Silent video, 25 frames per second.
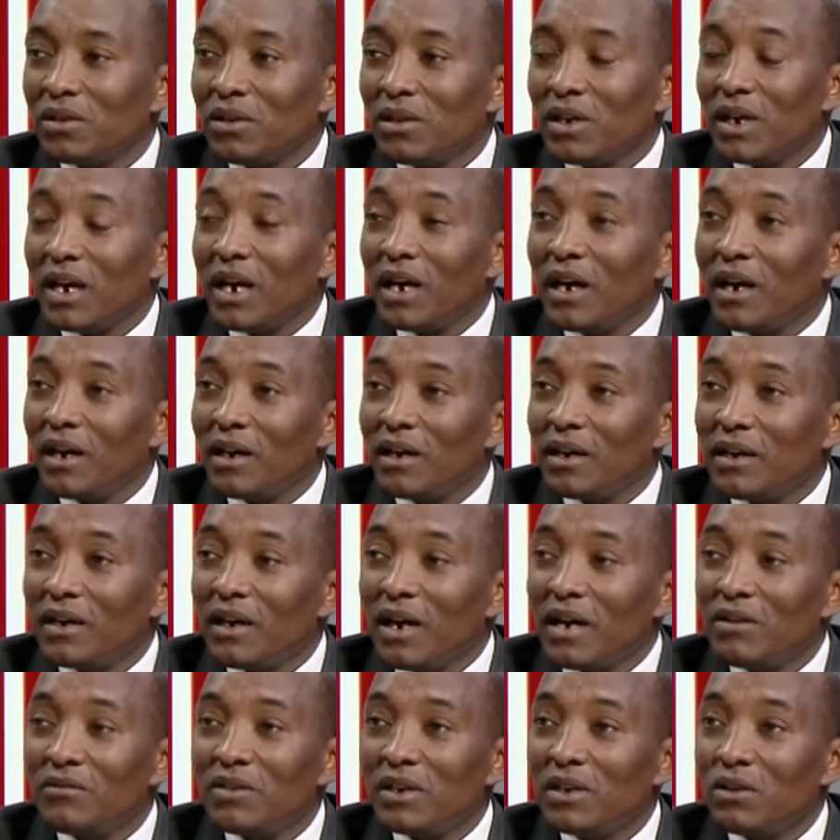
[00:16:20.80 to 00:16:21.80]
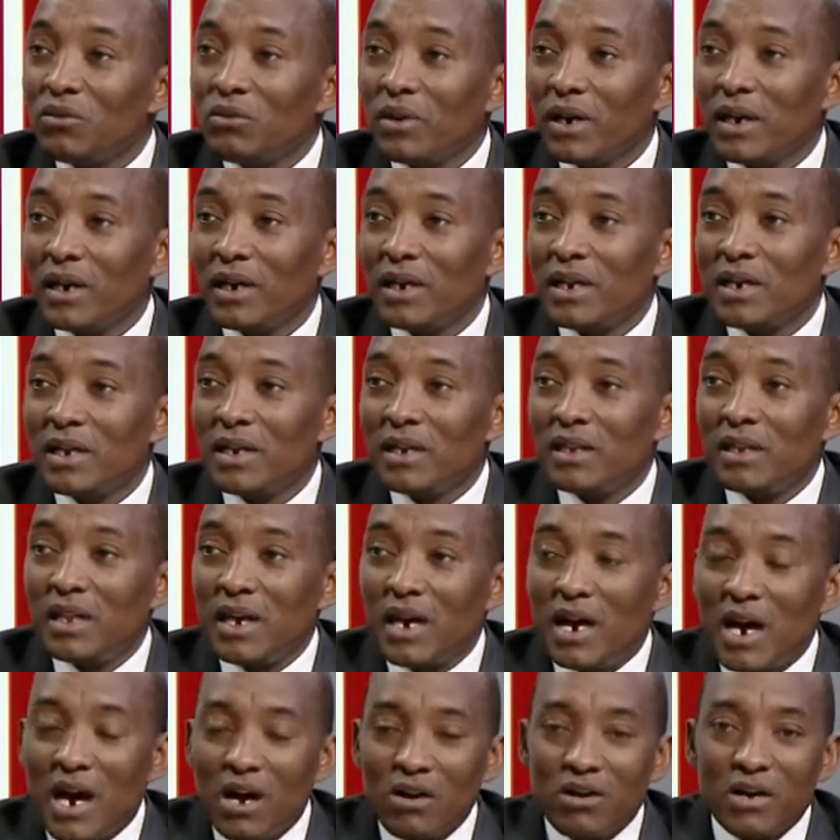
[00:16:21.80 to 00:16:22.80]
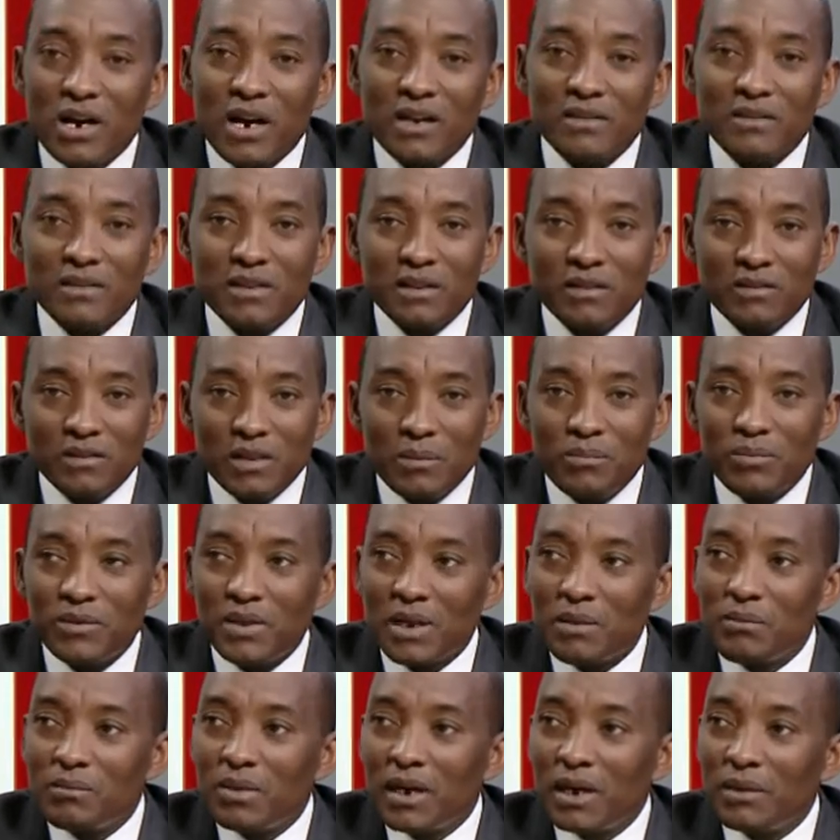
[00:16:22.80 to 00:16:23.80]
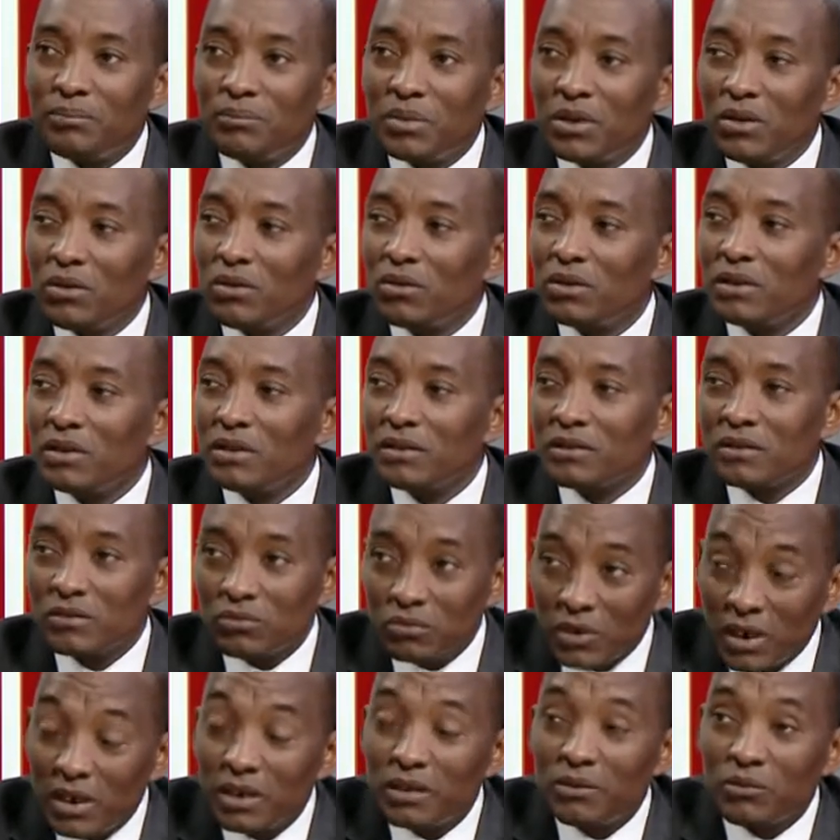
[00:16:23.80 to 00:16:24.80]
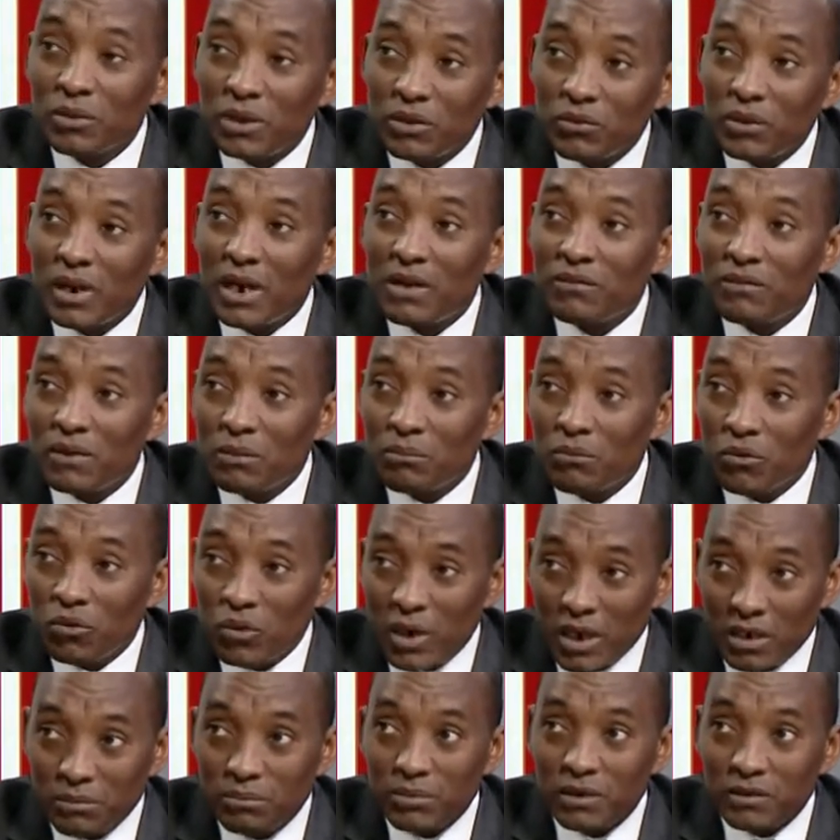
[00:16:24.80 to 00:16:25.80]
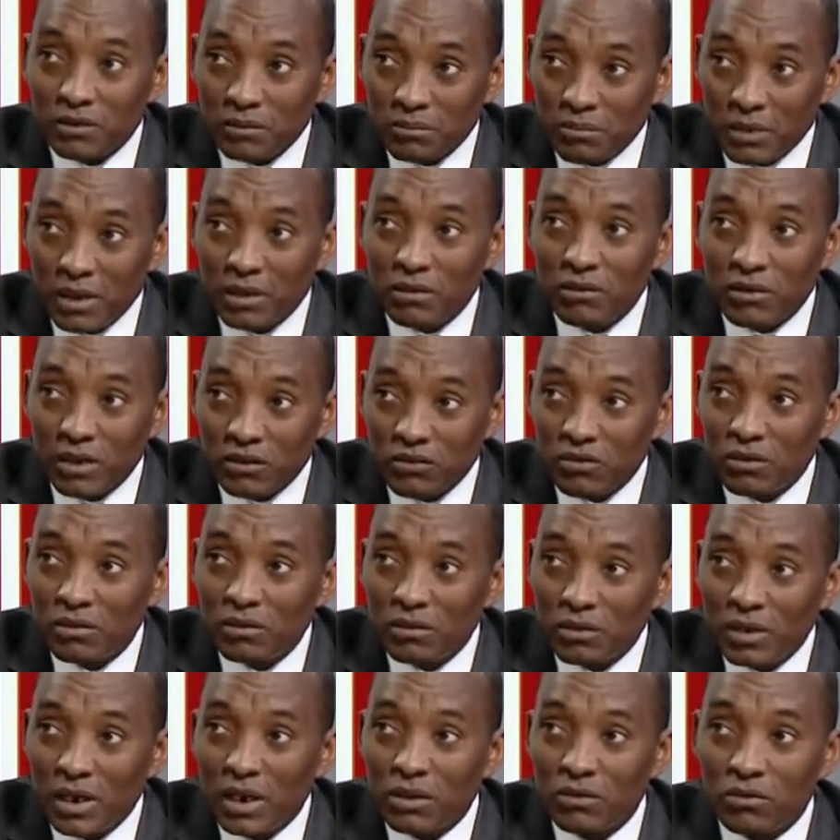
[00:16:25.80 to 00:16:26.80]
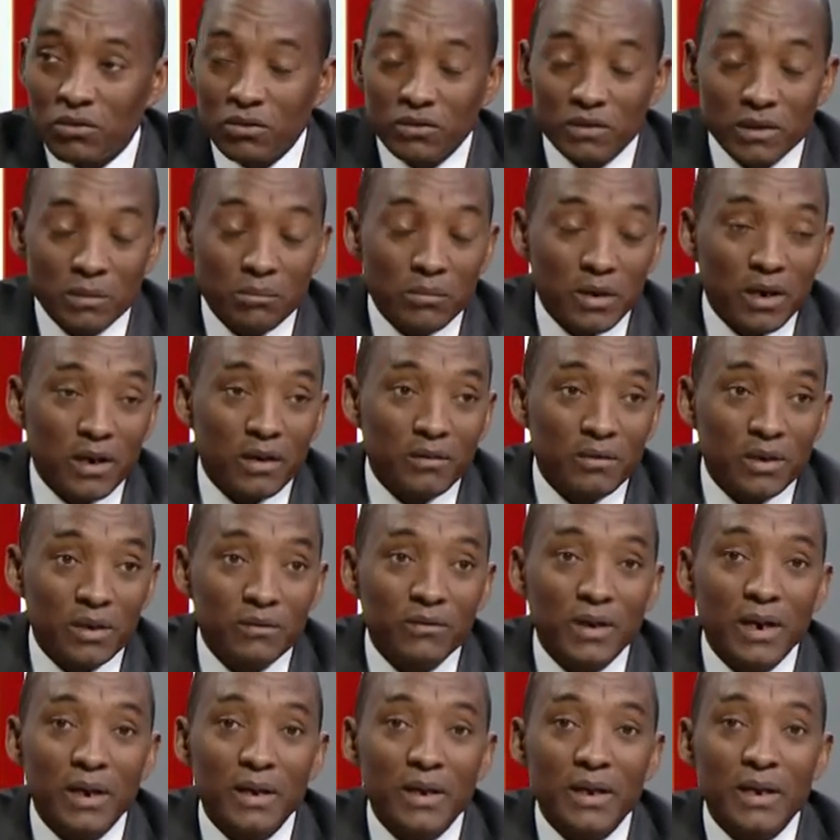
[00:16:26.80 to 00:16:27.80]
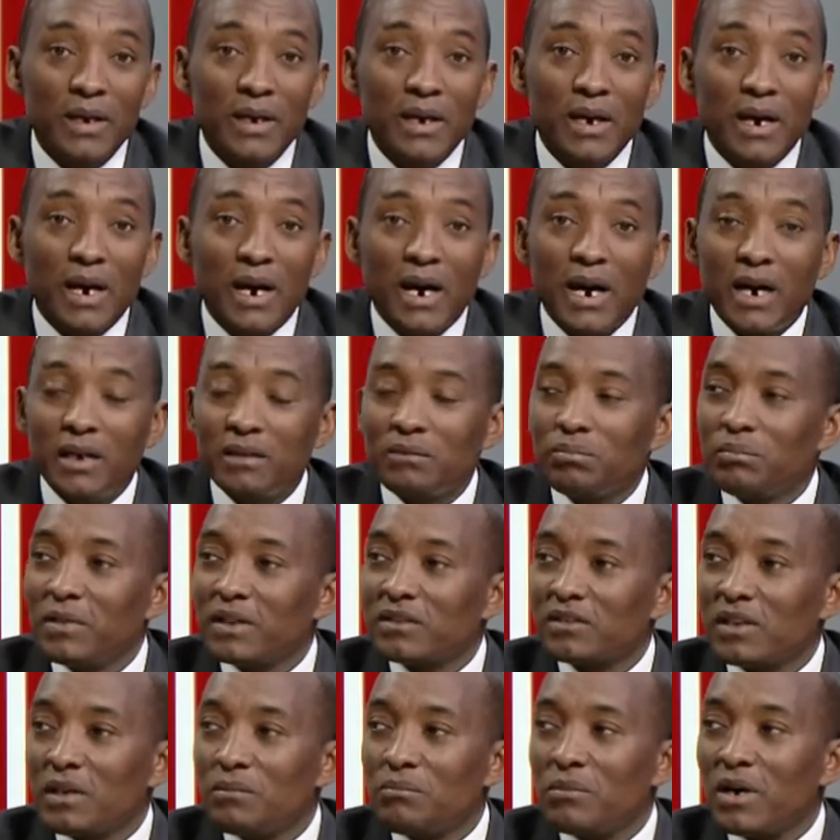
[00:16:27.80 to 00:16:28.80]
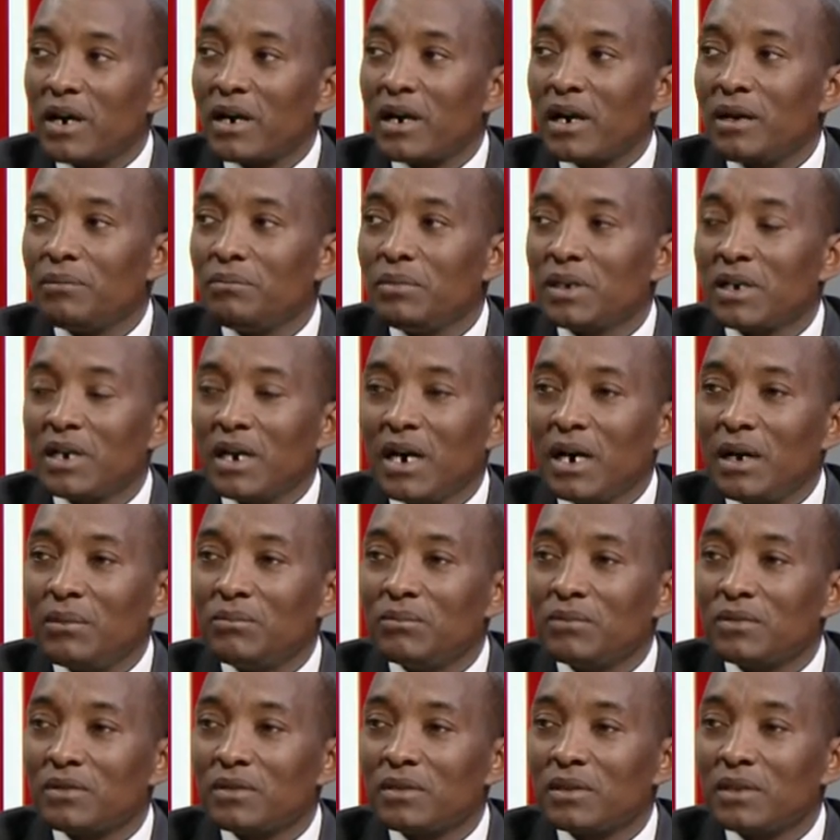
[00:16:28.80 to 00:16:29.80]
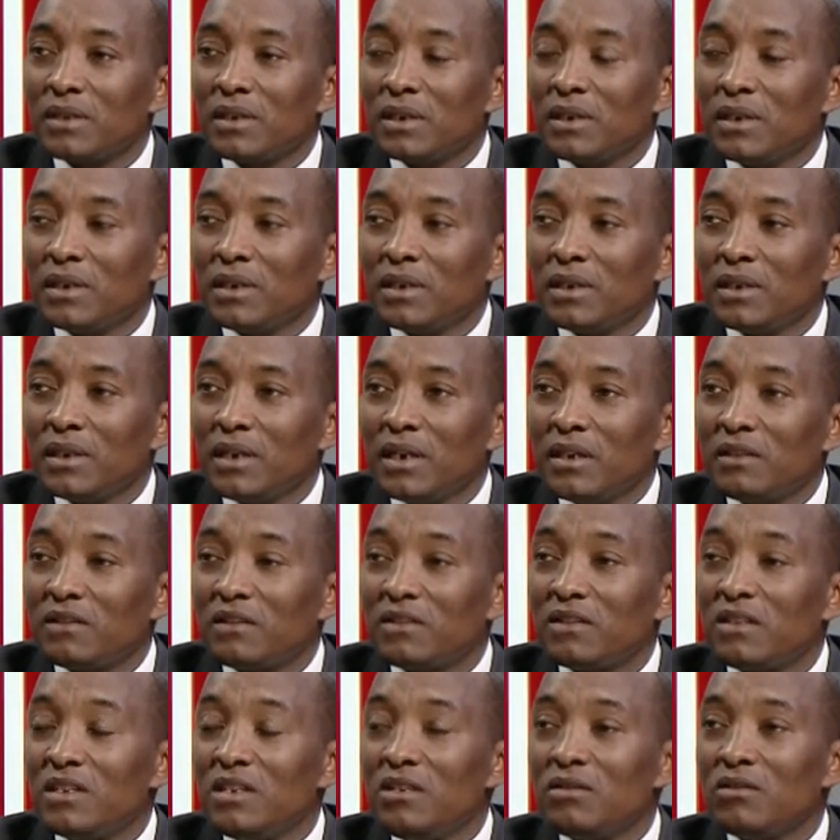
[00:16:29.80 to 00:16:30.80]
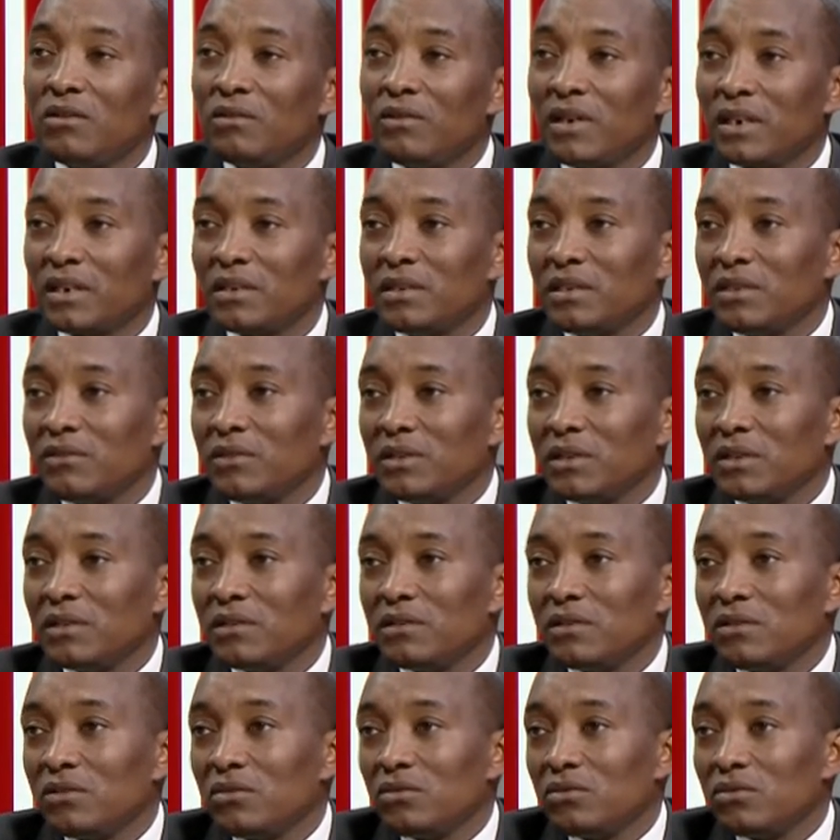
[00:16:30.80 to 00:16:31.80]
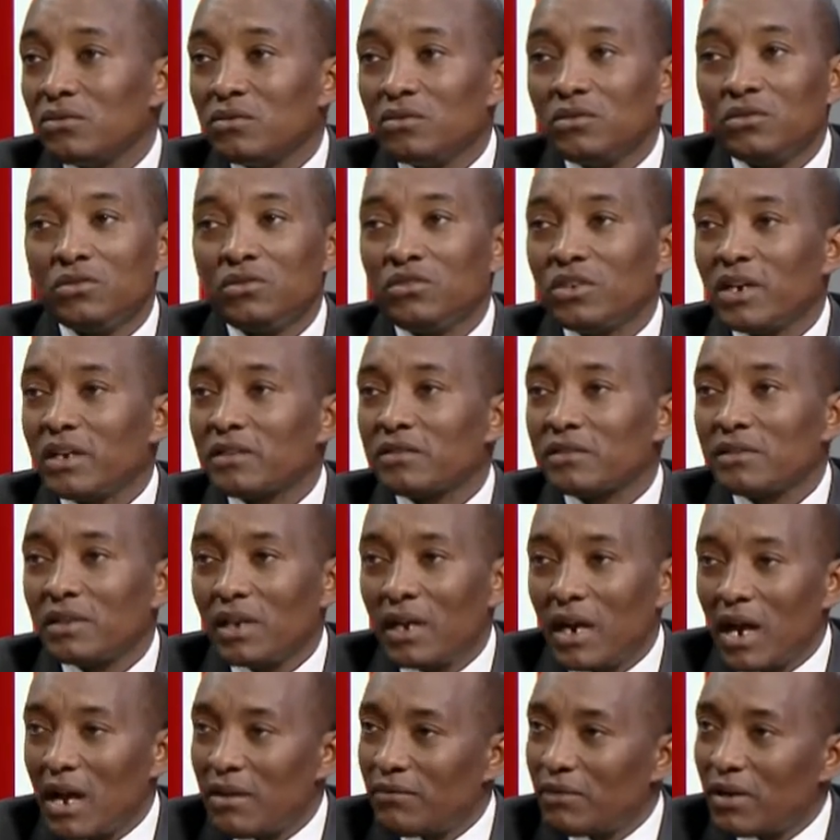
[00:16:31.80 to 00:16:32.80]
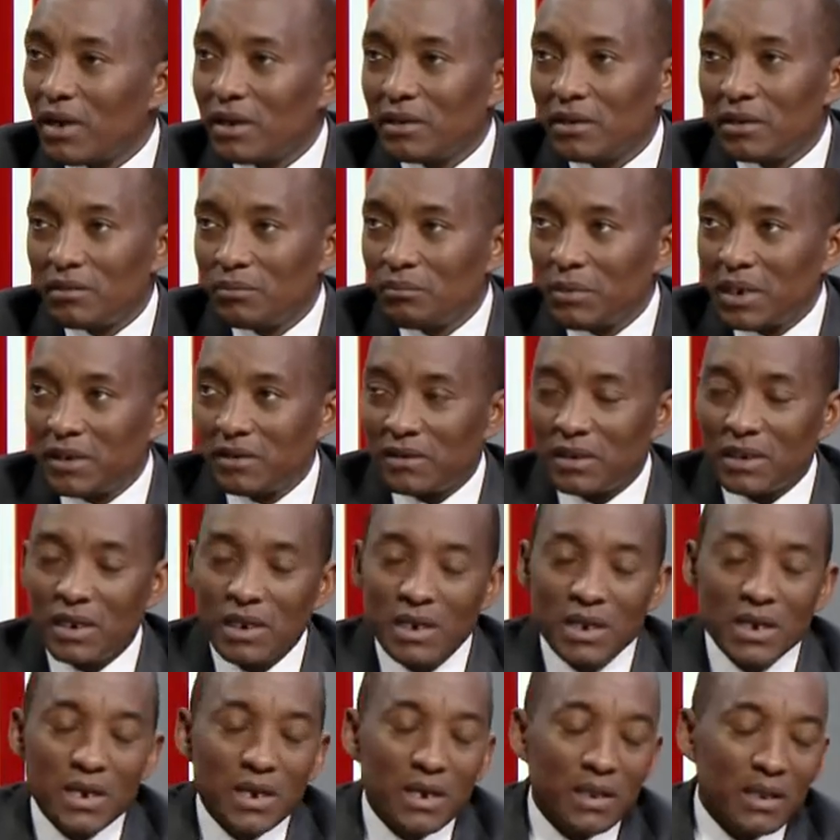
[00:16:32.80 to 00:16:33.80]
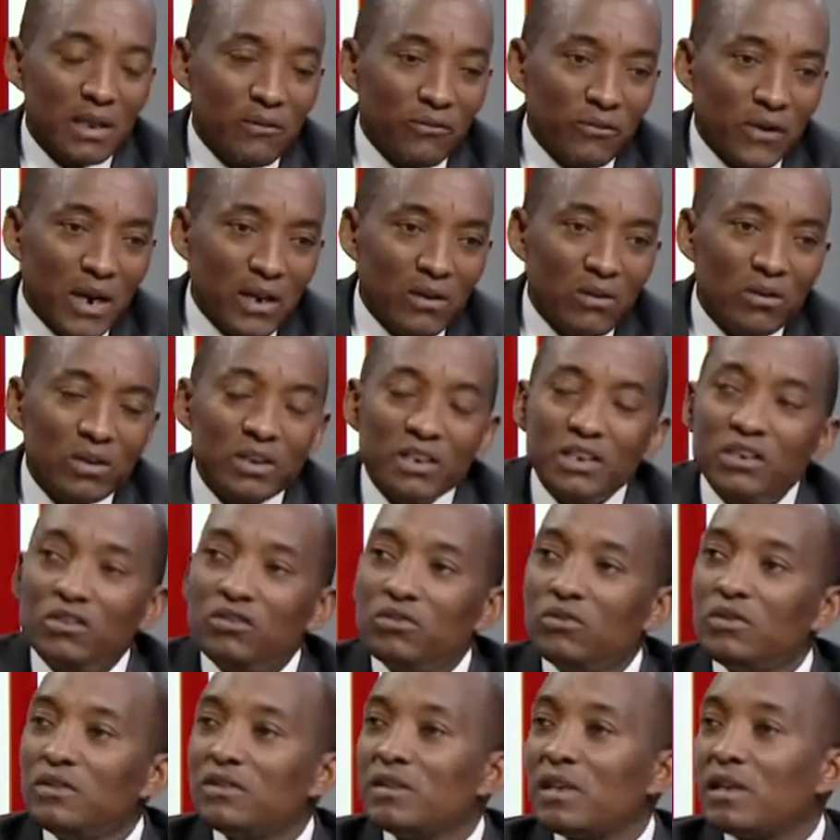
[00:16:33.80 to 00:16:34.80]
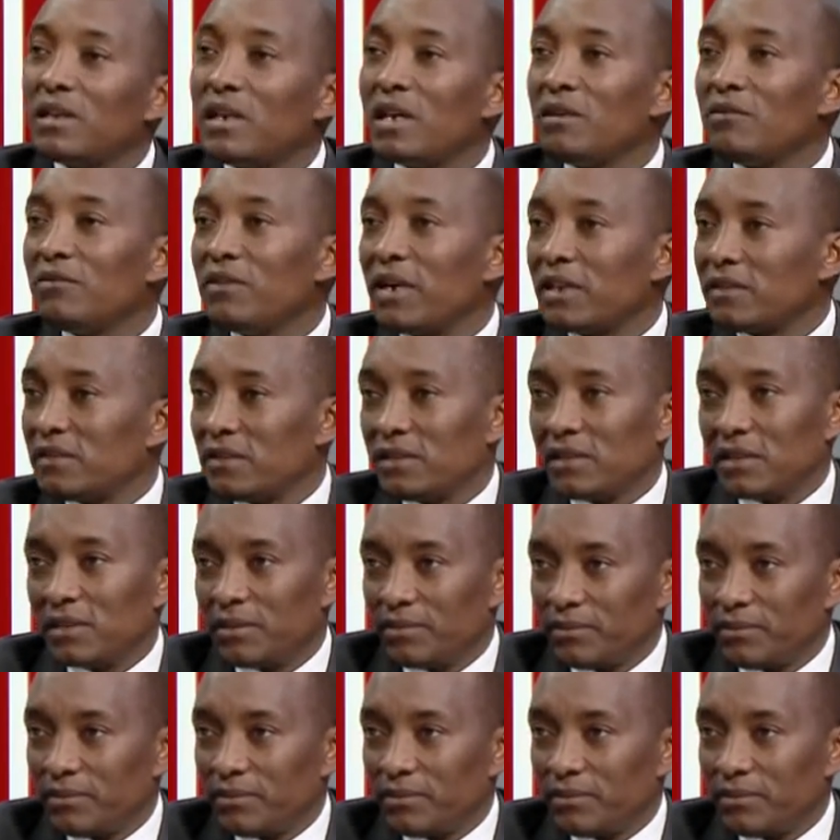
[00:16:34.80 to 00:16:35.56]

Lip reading: have anywhere. The August-September period is when we have the wild beast migration across the Mara River, and Masai Mara becomes a sea of activities. You just have an amazing. The final issue is the diversity.